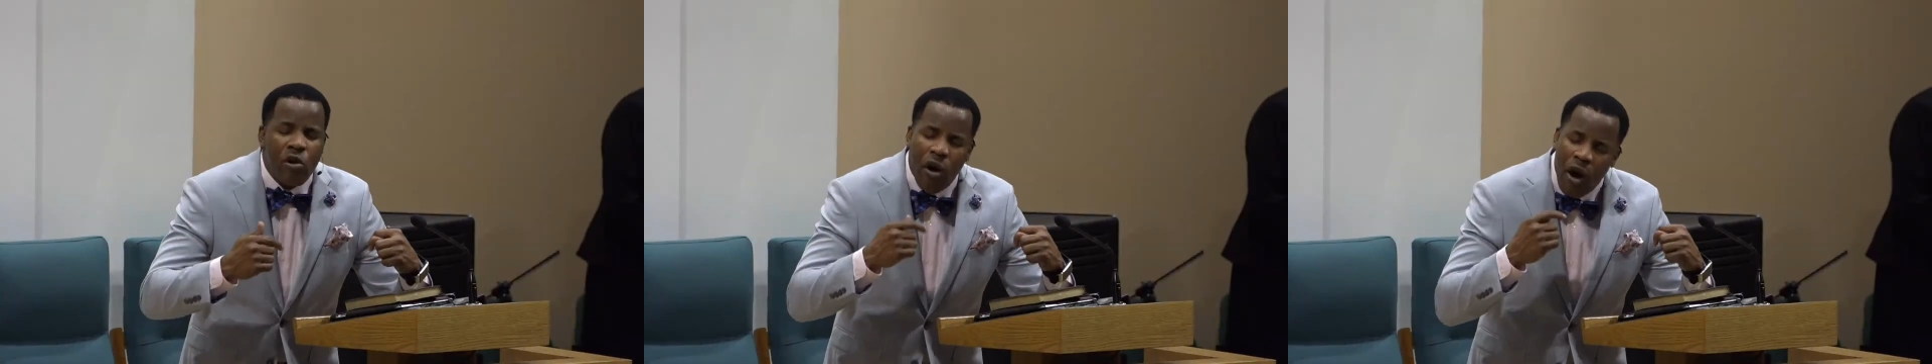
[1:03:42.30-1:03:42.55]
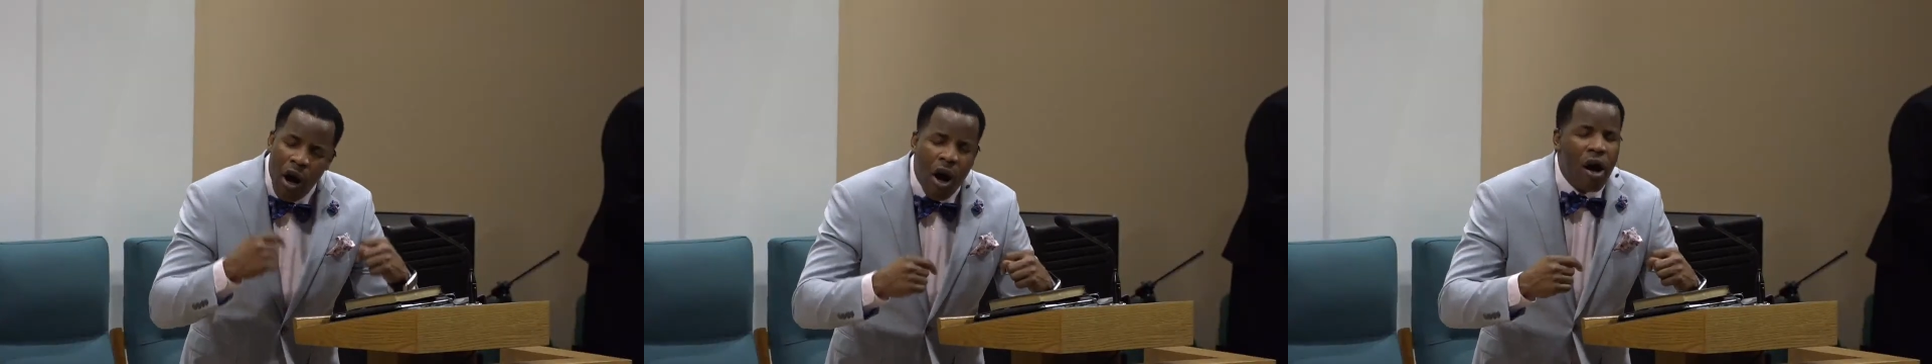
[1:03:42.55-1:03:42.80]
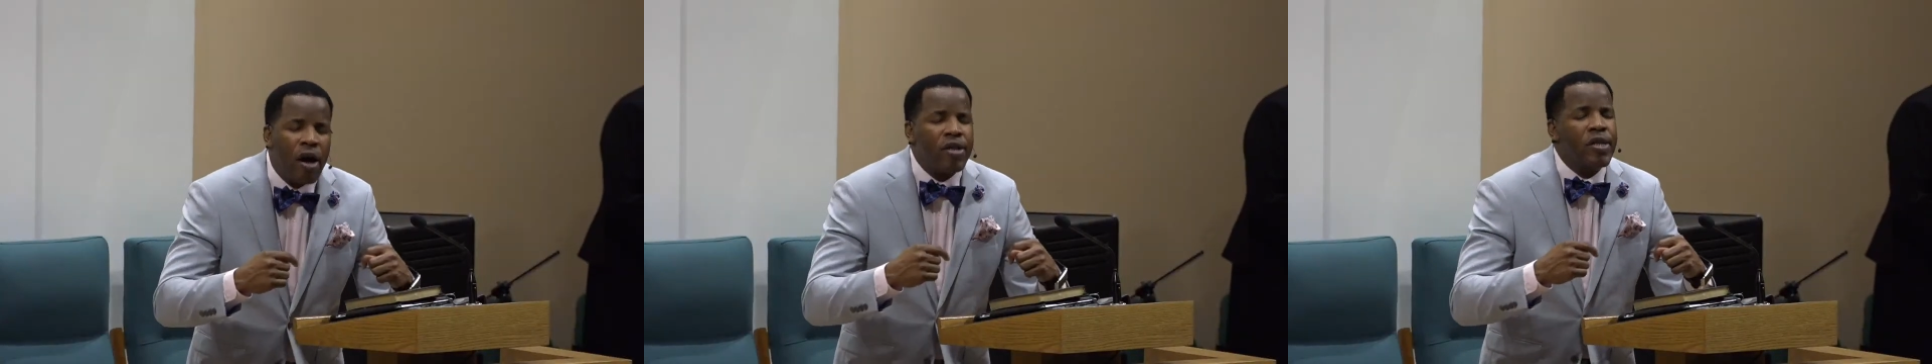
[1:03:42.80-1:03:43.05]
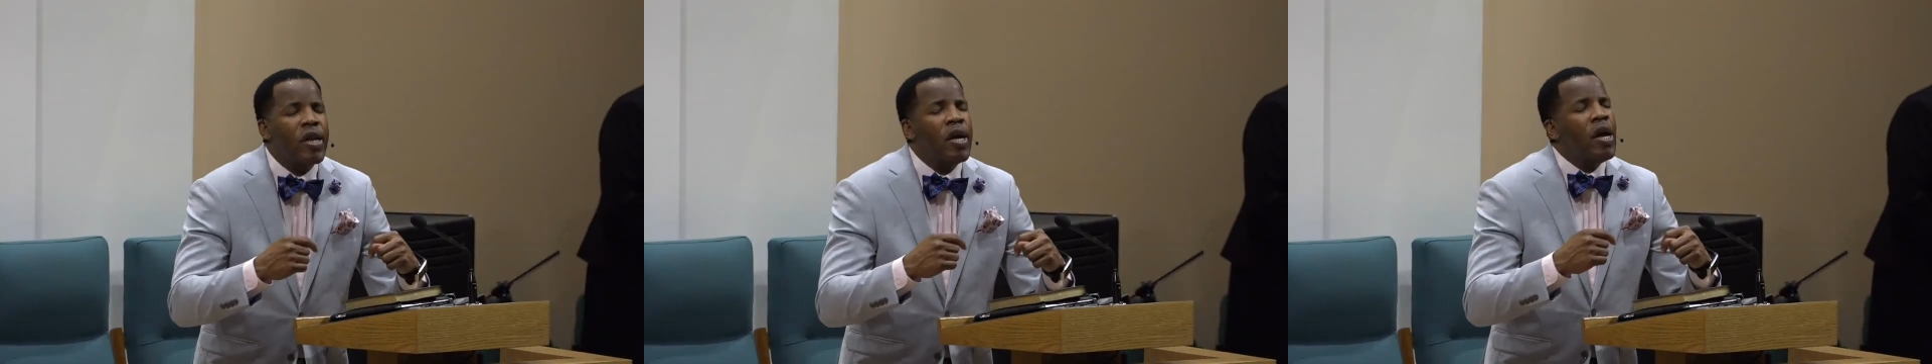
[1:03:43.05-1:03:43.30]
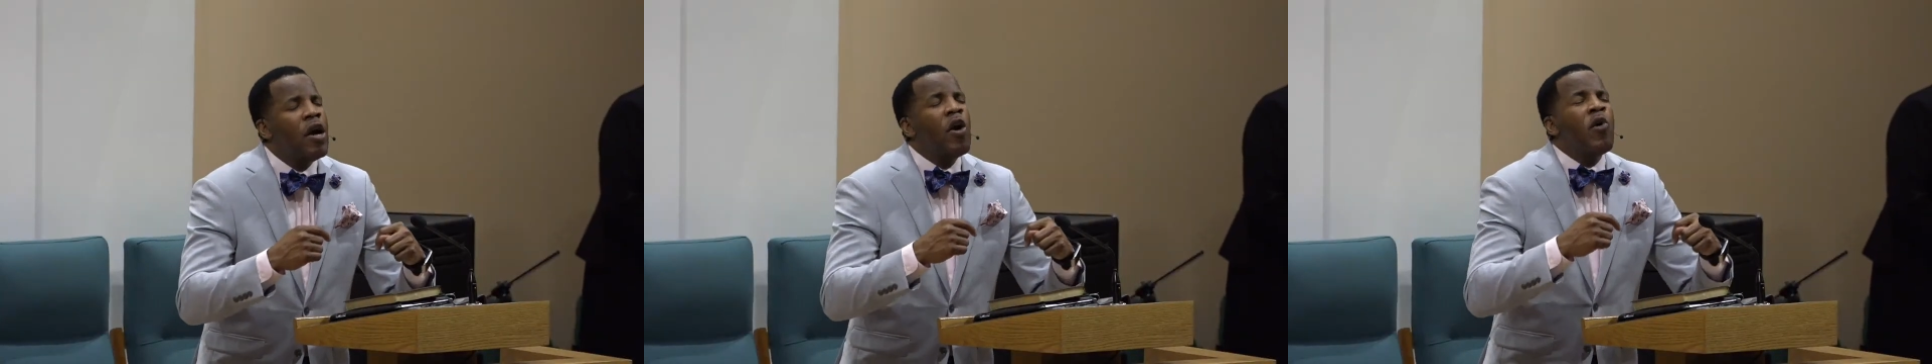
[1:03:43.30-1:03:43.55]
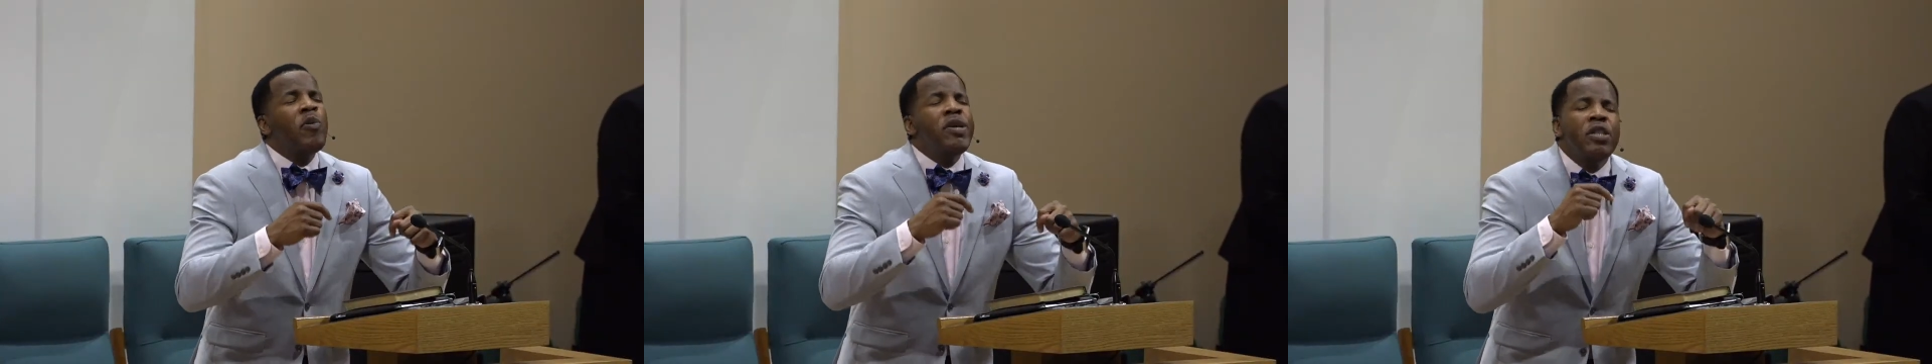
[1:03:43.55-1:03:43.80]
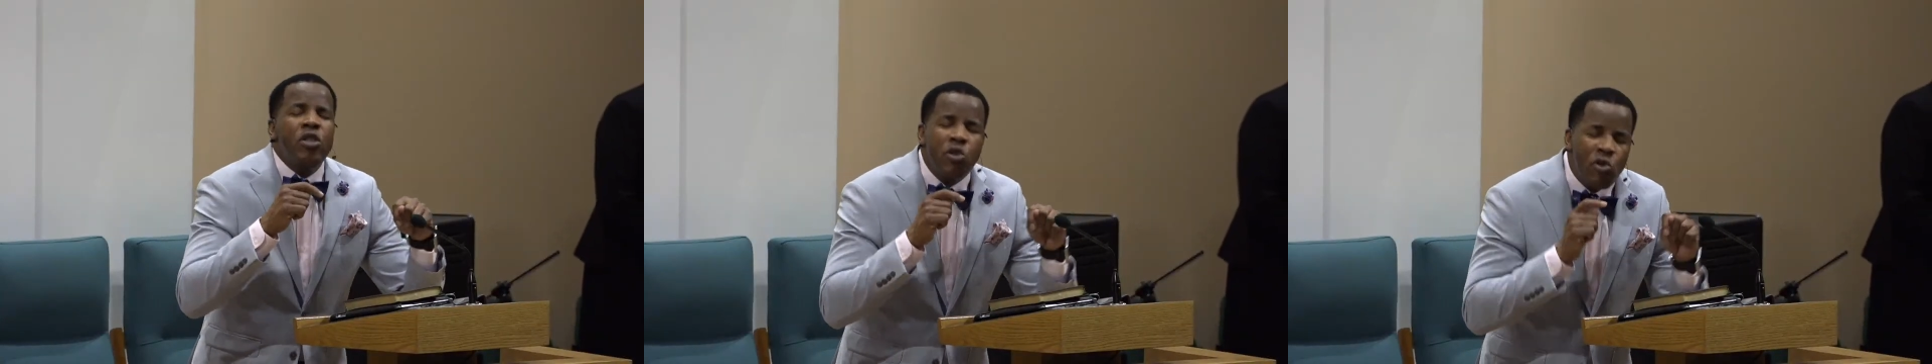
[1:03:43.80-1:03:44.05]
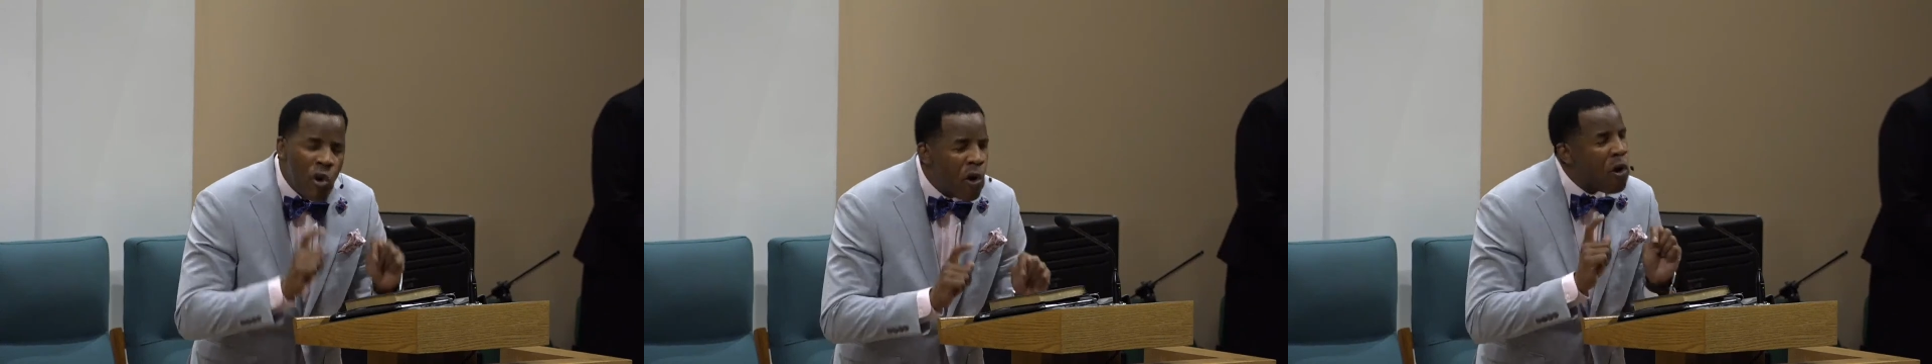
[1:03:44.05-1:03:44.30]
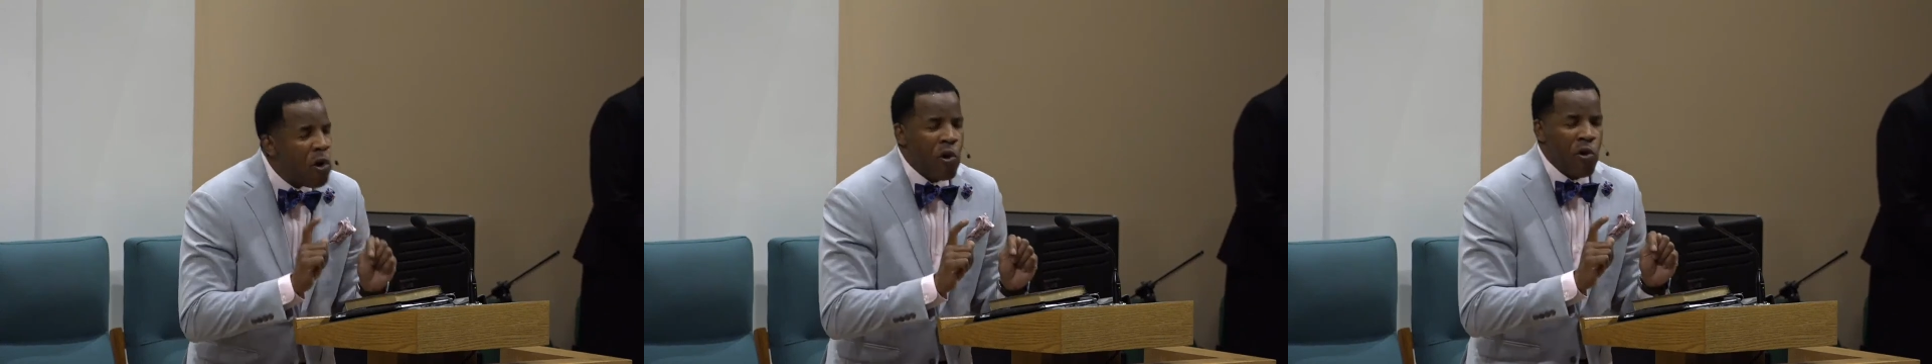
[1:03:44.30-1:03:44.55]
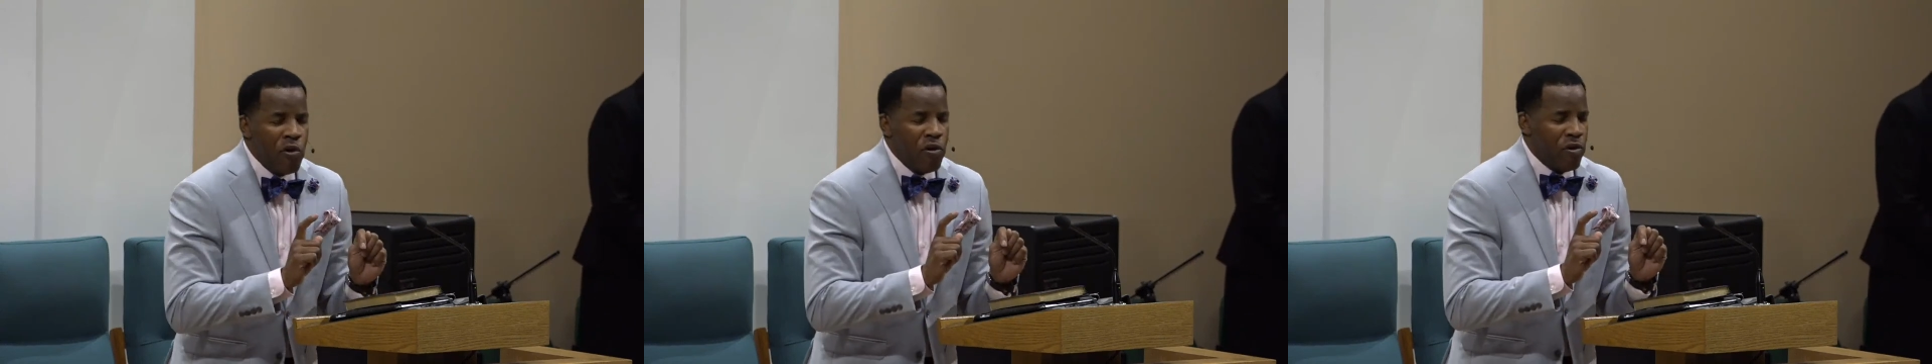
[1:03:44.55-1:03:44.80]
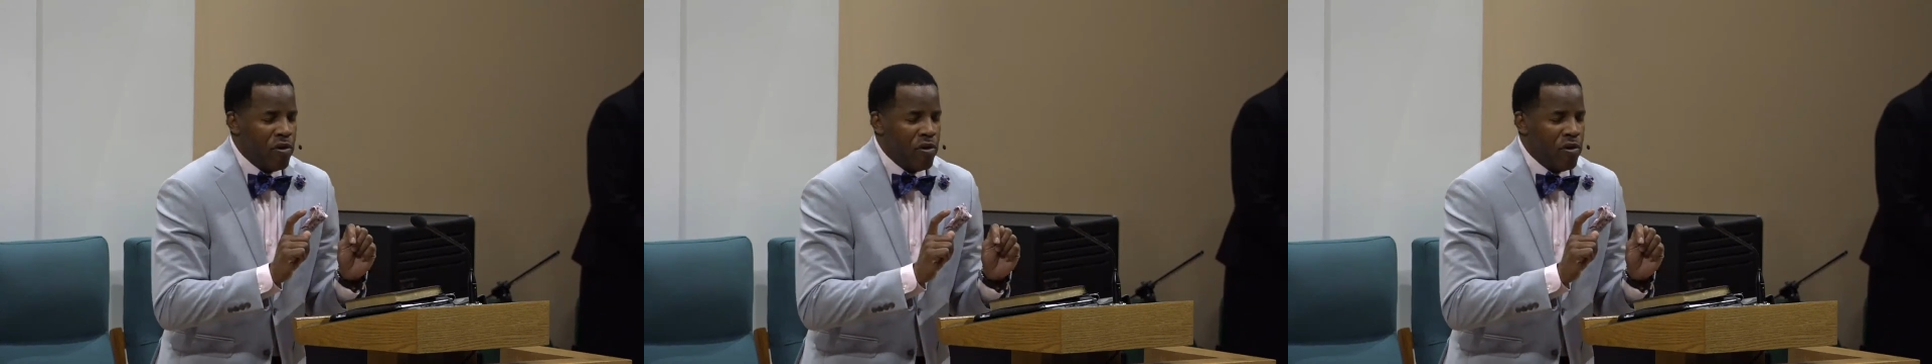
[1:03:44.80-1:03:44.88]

our heart, we know,